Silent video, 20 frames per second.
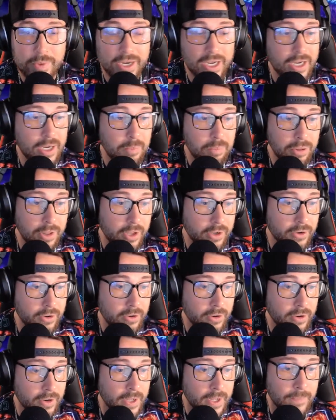into
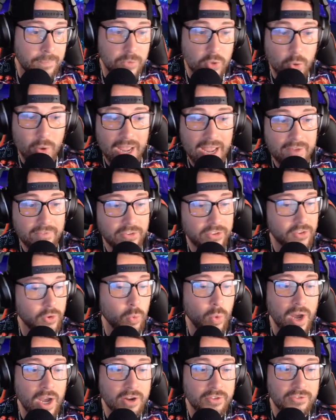Plunder, you have
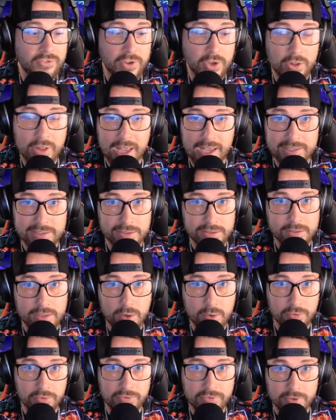squad fill as
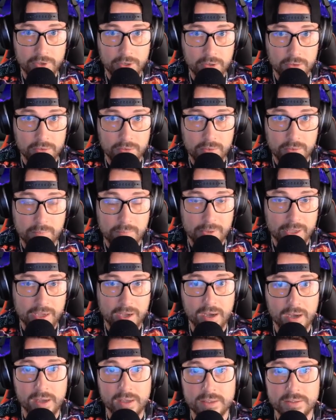don't fill,
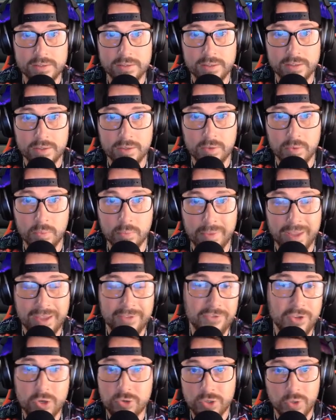because
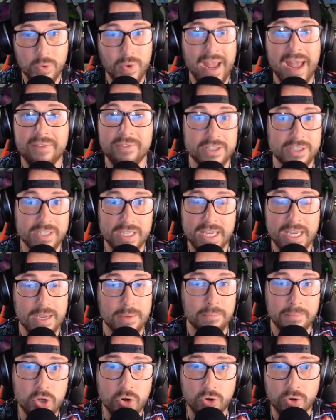if you do have a
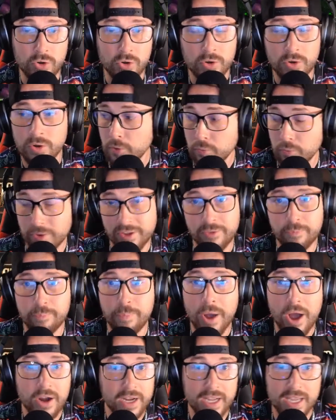team, you're
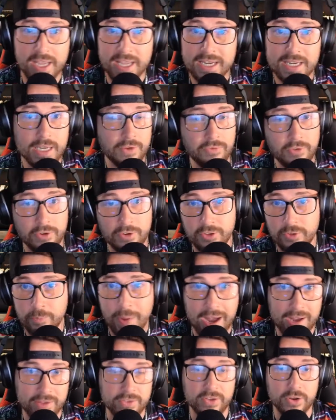respawning in different
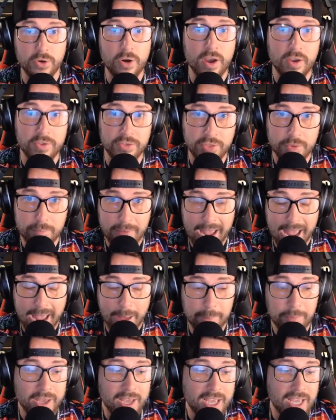spots across the
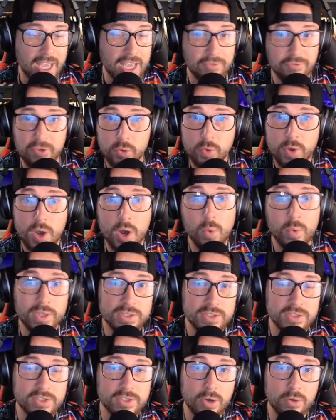map. If you go in
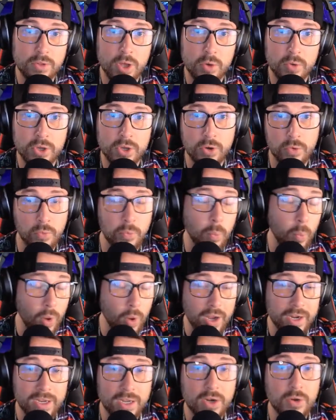solo, you're
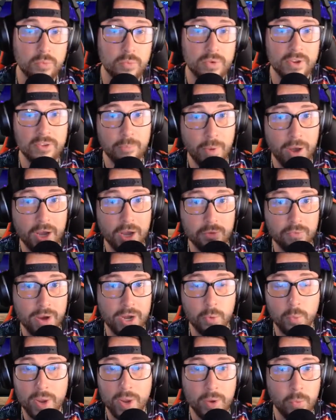1, gonna respawn right
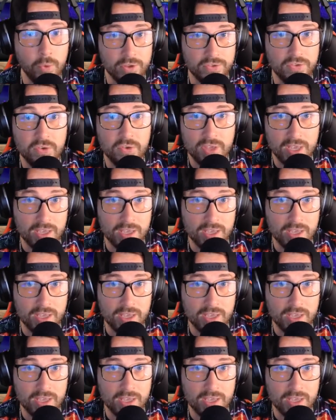away once you get